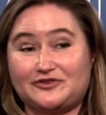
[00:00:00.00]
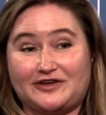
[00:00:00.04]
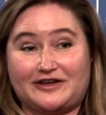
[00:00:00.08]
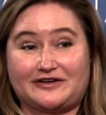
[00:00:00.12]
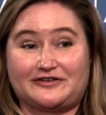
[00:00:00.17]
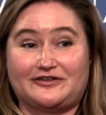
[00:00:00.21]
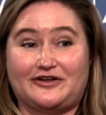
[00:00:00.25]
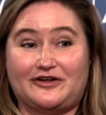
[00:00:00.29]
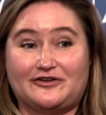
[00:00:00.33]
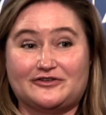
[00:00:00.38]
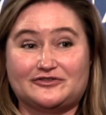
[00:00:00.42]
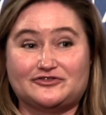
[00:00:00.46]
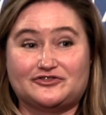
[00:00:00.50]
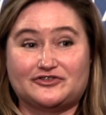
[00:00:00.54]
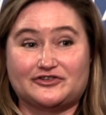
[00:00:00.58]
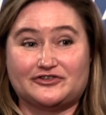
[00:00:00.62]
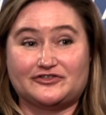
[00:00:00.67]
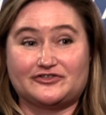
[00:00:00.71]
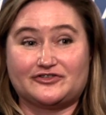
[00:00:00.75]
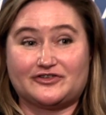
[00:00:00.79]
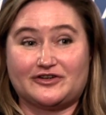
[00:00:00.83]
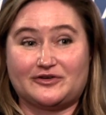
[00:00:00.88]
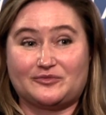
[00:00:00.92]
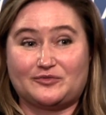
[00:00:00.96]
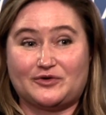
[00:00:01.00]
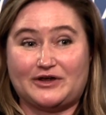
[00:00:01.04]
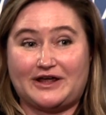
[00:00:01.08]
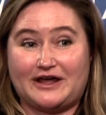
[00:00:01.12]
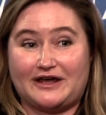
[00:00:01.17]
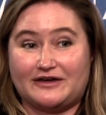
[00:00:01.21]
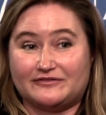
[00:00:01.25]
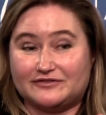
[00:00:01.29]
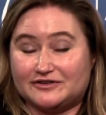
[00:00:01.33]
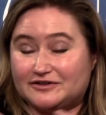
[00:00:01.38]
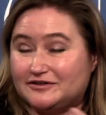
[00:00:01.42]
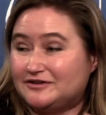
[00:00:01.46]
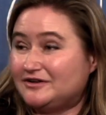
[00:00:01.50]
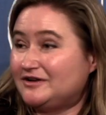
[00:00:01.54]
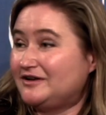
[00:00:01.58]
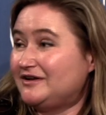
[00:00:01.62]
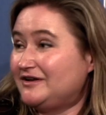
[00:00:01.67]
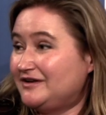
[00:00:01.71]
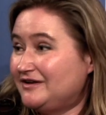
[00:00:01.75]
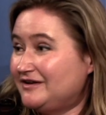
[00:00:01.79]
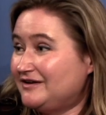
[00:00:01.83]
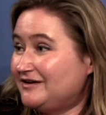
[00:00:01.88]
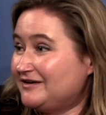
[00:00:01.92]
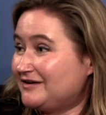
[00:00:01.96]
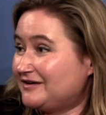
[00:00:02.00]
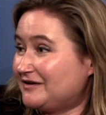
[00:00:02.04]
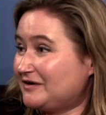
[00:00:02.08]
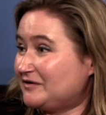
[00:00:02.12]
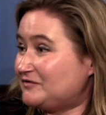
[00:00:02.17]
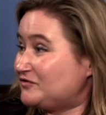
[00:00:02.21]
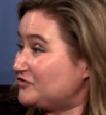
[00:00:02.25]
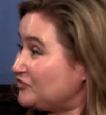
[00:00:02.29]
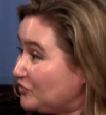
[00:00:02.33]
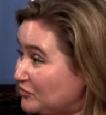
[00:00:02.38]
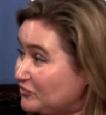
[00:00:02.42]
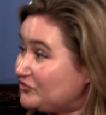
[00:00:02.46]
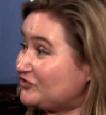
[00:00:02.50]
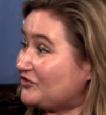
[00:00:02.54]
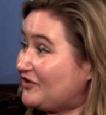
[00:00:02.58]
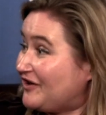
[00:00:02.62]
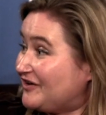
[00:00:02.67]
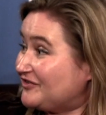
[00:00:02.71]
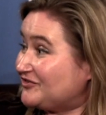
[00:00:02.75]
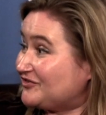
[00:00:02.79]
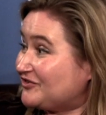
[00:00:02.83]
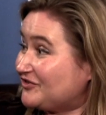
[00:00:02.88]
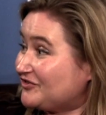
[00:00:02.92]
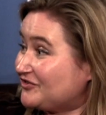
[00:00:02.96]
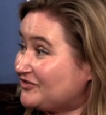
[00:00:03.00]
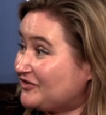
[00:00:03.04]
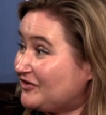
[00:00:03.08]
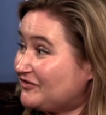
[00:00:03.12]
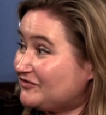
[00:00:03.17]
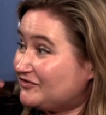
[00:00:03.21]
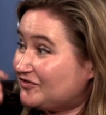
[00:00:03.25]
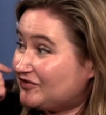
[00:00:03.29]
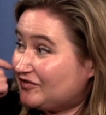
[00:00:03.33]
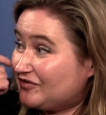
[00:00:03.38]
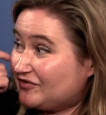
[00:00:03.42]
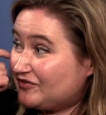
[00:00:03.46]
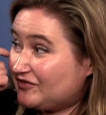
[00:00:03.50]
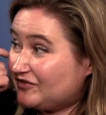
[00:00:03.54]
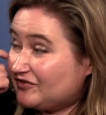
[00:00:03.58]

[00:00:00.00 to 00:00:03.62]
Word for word: technologies, and we haven't kind of socialized ourselves to this.